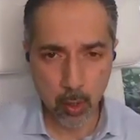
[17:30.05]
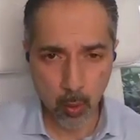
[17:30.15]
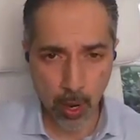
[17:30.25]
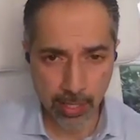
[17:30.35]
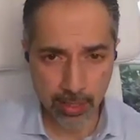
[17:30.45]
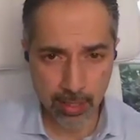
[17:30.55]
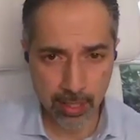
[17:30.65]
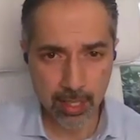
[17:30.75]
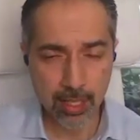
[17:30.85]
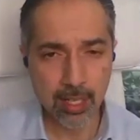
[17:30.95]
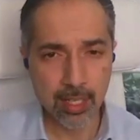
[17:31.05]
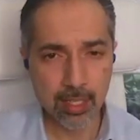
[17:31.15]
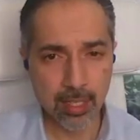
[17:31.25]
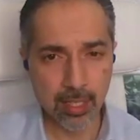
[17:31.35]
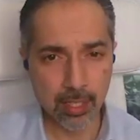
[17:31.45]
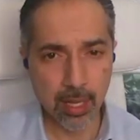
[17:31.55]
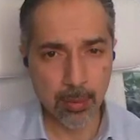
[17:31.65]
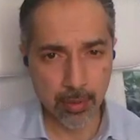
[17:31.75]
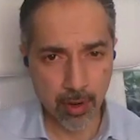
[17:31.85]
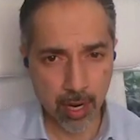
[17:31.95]
Quietly, the
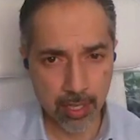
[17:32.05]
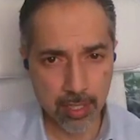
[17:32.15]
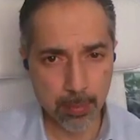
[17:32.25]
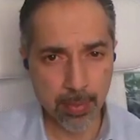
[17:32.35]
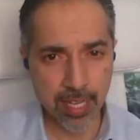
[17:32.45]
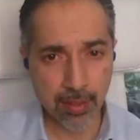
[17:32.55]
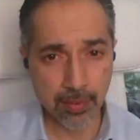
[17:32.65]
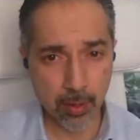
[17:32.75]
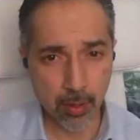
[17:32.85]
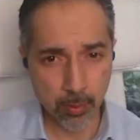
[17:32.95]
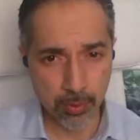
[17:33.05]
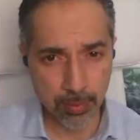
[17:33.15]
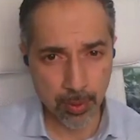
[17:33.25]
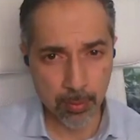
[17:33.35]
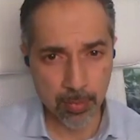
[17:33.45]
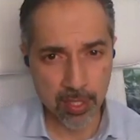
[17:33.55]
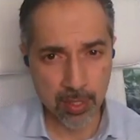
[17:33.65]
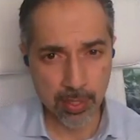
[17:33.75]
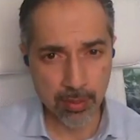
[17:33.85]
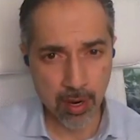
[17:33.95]
Emiratis began their own
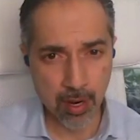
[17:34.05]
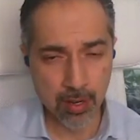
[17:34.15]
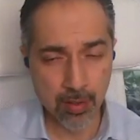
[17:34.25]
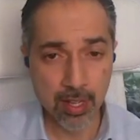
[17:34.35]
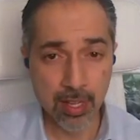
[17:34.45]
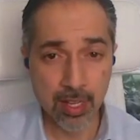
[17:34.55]
diplomacy with Iran.